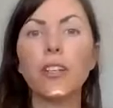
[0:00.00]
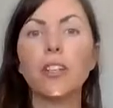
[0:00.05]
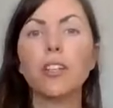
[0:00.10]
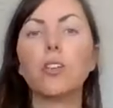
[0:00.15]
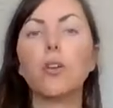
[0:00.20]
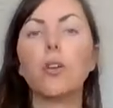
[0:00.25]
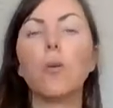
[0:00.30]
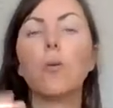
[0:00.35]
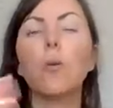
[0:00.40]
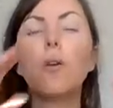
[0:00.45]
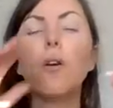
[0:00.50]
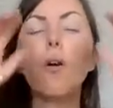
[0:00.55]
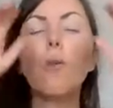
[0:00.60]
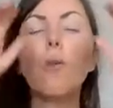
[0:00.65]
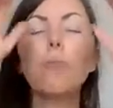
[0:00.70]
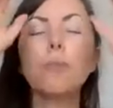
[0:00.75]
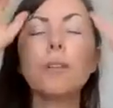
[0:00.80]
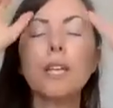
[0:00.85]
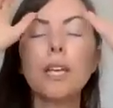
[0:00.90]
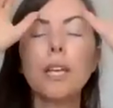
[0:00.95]
you know, we're
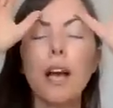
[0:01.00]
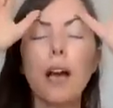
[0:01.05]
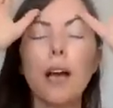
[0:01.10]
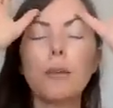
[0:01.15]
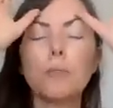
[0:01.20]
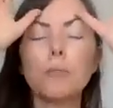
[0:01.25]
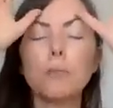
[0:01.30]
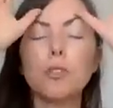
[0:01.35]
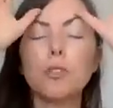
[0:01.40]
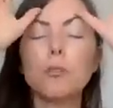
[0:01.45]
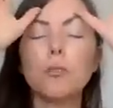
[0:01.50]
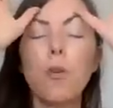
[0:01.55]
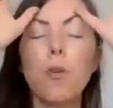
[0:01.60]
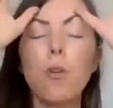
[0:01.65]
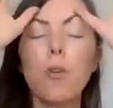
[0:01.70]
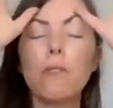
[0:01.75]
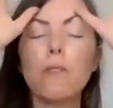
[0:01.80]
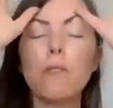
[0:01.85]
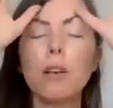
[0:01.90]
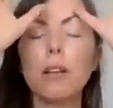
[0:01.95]
opening up to
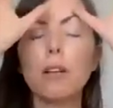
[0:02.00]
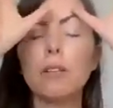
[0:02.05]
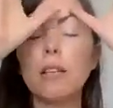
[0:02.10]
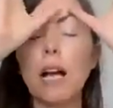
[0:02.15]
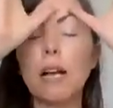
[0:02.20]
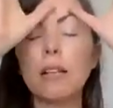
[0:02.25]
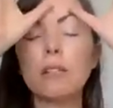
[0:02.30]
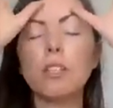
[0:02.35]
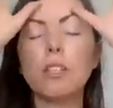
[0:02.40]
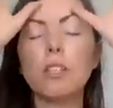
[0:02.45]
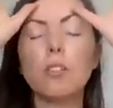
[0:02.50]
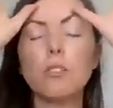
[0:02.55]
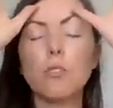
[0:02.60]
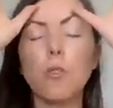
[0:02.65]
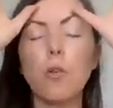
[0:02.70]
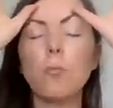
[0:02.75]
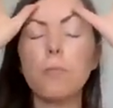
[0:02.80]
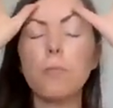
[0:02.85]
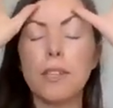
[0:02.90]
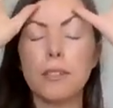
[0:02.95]
more of our galactic
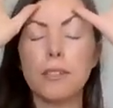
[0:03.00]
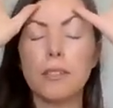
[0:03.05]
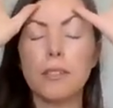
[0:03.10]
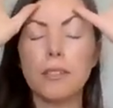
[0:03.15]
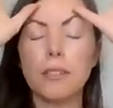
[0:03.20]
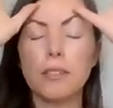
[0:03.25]
soul pieces.